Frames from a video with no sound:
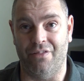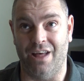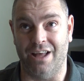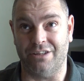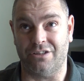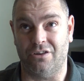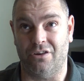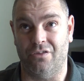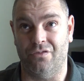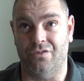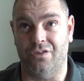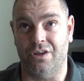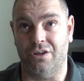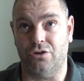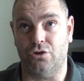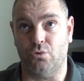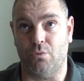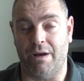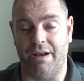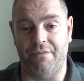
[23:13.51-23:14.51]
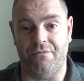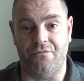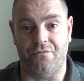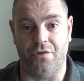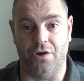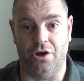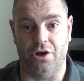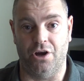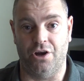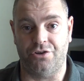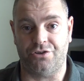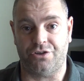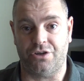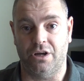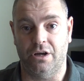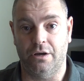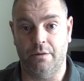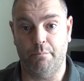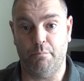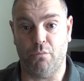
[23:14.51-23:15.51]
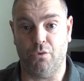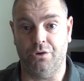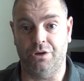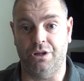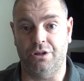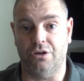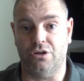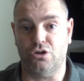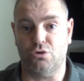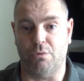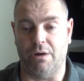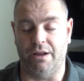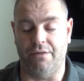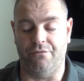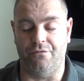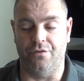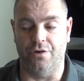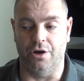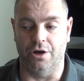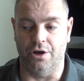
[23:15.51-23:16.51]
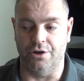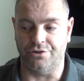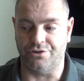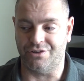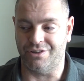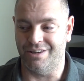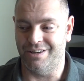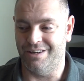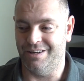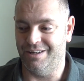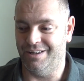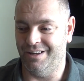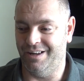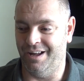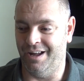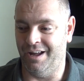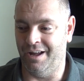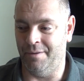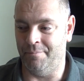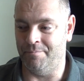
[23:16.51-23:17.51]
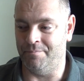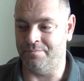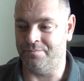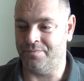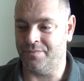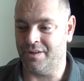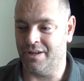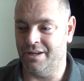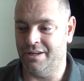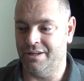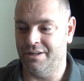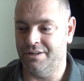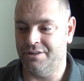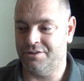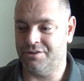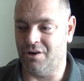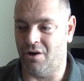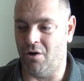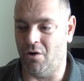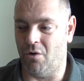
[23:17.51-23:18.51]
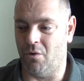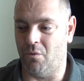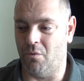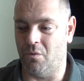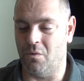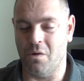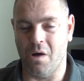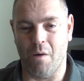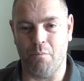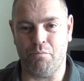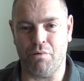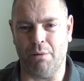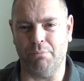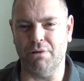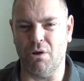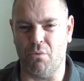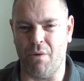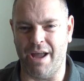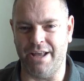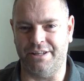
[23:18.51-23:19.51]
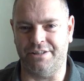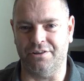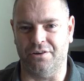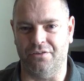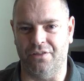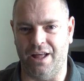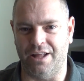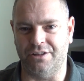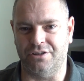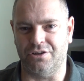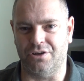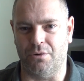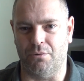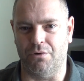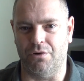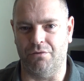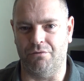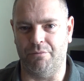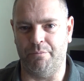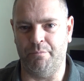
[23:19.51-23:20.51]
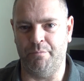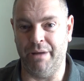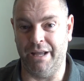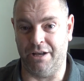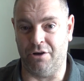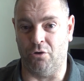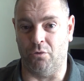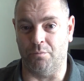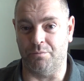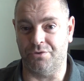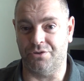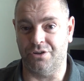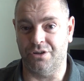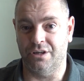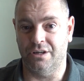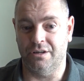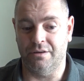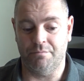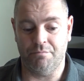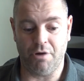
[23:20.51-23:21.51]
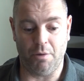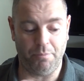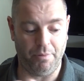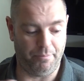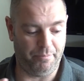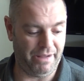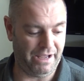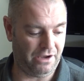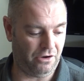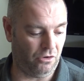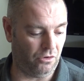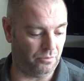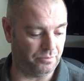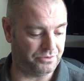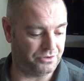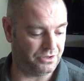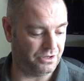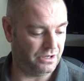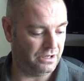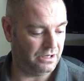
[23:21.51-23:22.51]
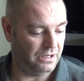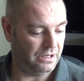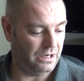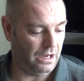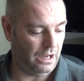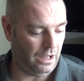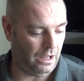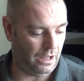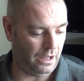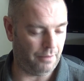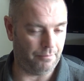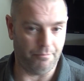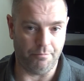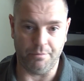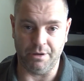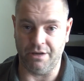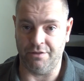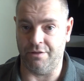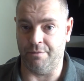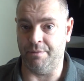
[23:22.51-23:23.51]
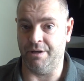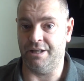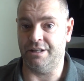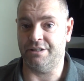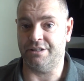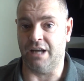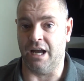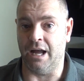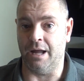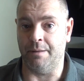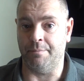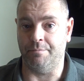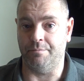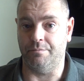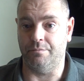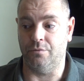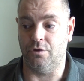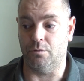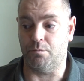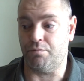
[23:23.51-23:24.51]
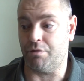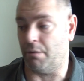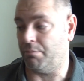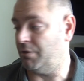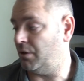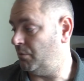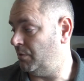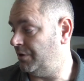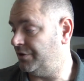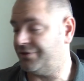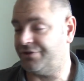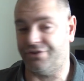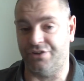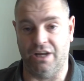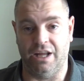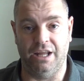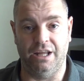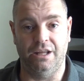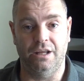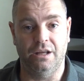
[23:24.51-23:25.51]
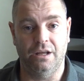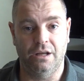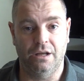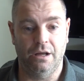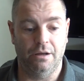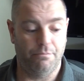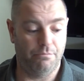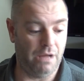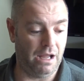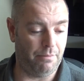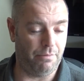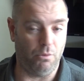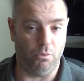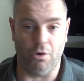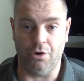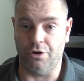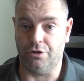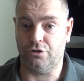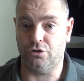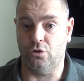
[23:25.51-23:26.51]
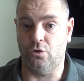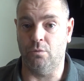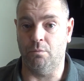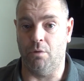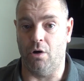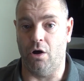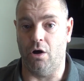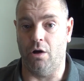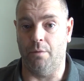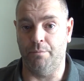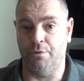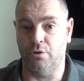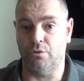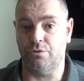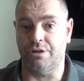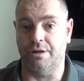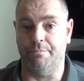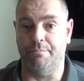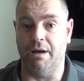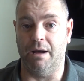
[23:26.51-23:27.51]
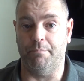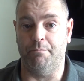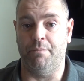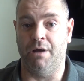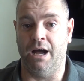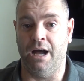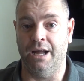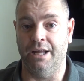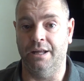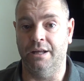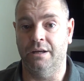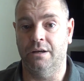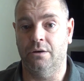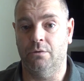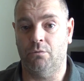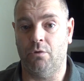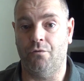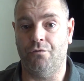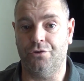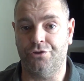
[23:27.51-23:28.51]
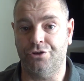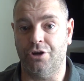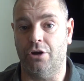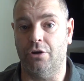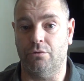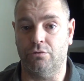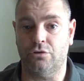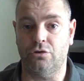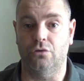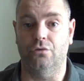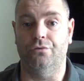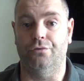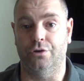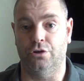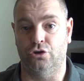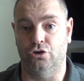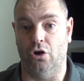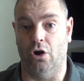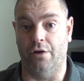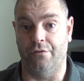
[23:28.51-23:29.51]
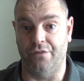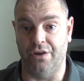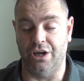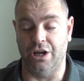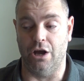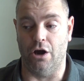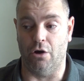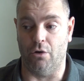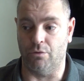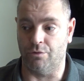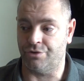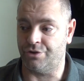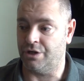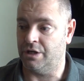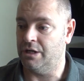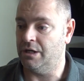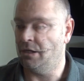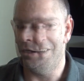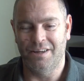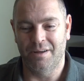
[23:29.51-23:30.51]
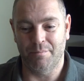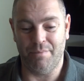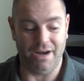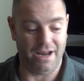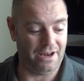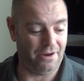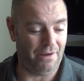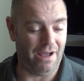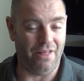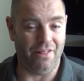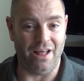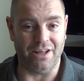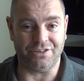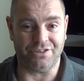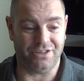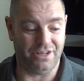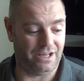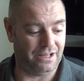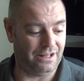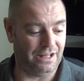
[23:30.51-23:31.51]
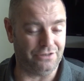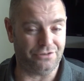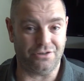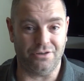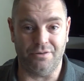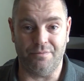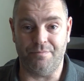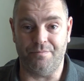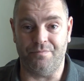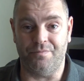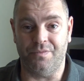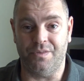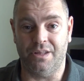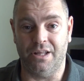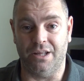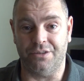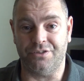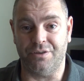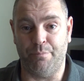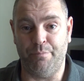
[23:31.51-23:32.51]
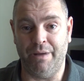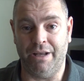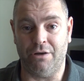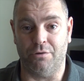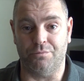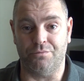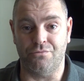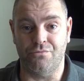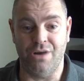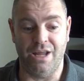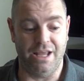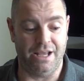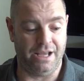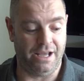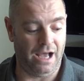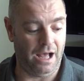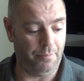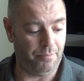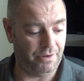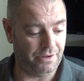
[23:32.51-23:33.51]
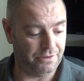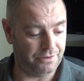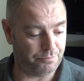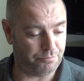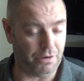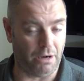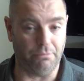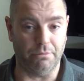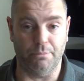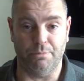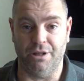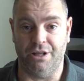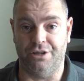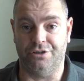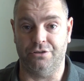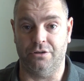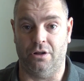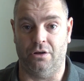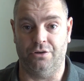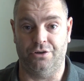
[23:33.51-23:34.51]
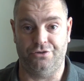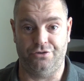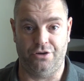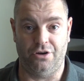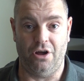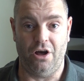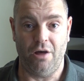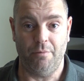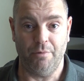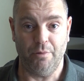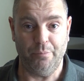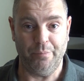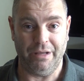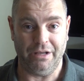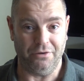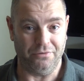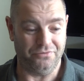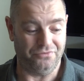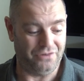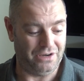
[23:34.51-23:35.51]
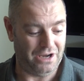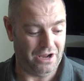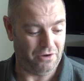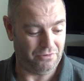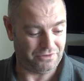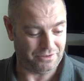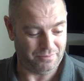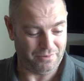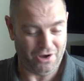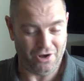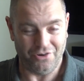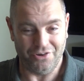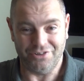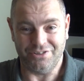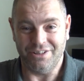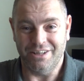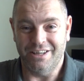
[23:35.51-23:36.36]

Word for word: That's on the 21st Monday the 21st. Um, so I'll probably wait till then to do another pickups, proper pickups. Um, but in the meantime, you probably will see maybe one or two more Music Magpie, one for Sorrow, two for Joy videos. But anyway, that's the that's the that's a pickup recap. probably as long as a normal pickup video, to be honest.